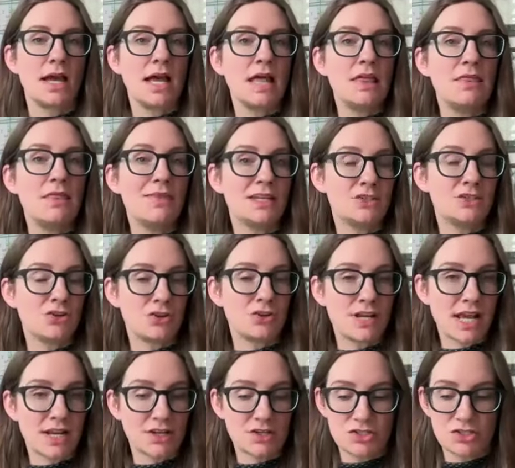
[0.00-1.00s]
And then your
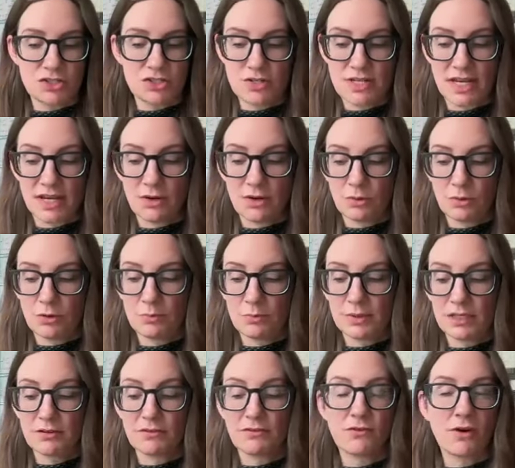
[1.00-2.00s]
next due date will
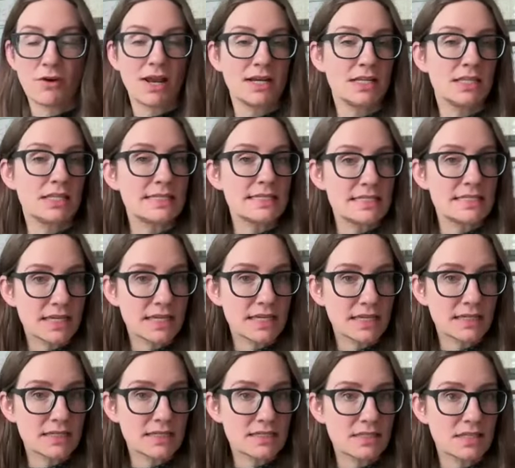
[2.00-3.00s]
be Friday the
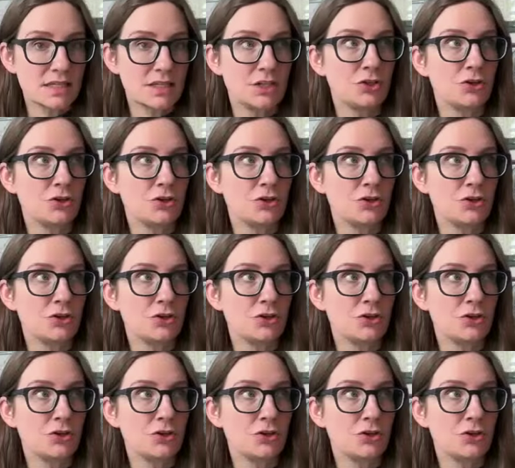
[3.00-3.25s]
6th.